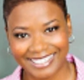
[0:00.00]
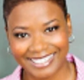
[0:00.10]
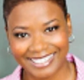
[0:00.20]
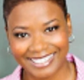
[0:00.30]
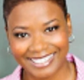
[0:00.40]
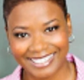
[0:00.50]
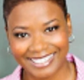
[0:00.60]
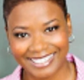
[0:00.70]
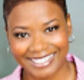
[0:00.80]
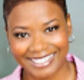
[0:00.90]

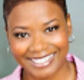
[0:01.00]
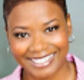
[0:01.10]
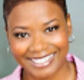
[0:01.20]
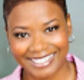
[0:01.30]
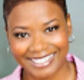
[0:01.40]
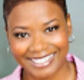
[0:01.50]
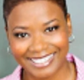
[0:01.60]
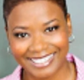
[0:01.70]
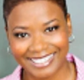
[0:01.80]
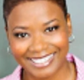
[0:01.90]

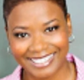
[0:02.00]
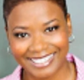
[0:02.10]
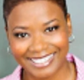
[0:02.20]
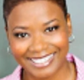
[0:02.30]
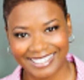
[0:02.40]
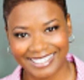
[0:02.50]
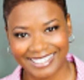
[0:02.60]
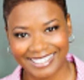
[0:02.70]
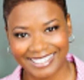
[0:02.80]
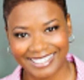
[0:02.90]

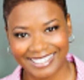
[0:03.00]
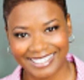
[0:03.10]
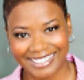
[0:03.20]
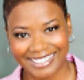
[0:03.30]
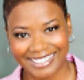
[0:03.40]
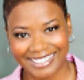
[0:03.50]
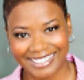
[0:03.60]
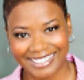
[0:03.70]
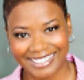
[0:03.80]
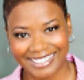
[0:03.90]

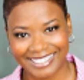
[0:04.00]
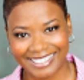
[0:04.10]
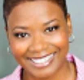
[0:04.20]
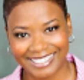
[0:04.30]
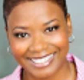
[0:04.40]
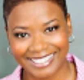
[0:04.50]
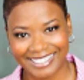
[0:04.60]
The face doesn't move, so there is nothing to read.